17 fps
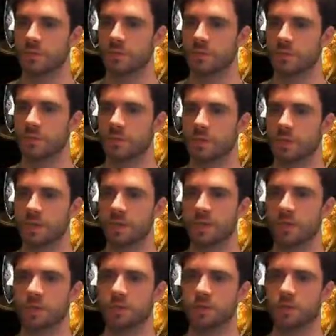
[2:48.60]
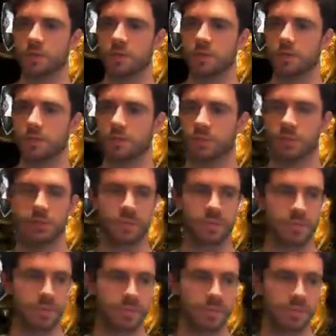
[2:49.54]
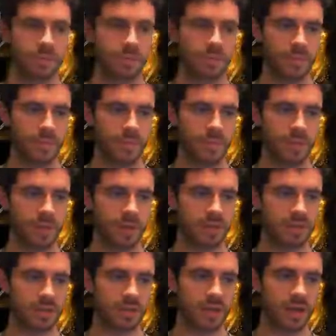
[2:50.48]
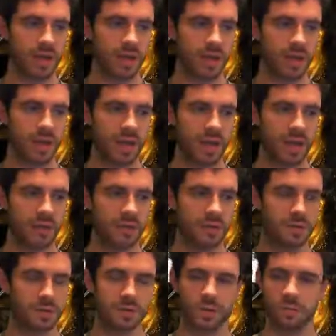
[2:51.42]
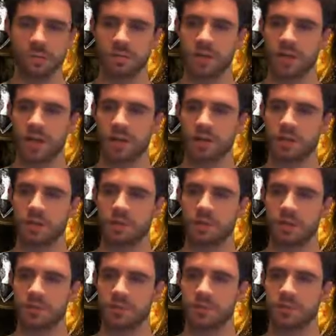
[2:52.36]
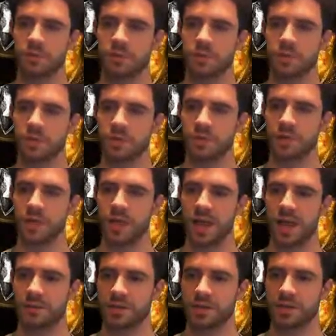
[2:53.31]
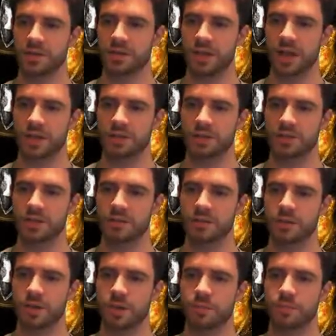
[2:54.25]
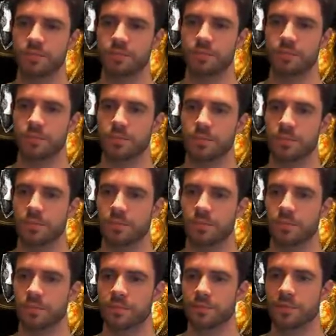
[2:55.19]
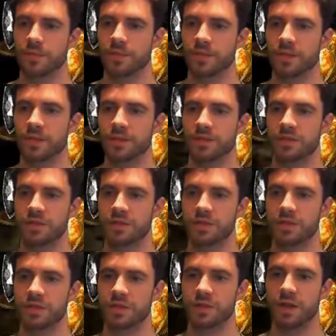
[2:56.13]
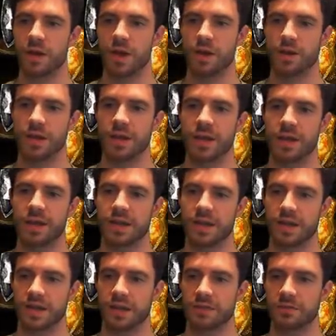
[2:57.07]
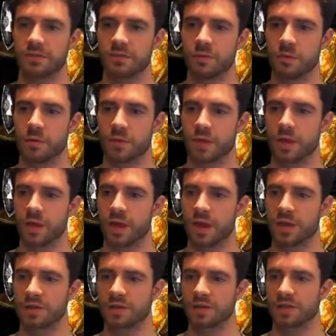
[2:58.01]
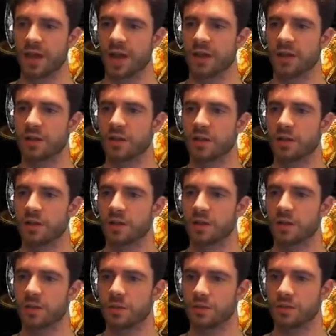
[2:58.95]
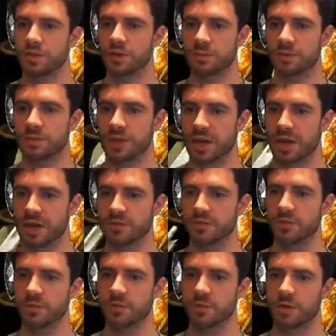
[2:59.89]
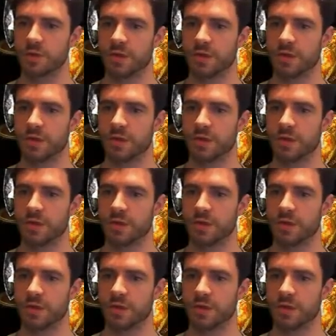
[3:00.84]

That'll do. Wait, how do you do a jump attack? You press forward and heavy attack at the same time. That's the... You know how kicking is forward and light attack? Well, jump attack is forward and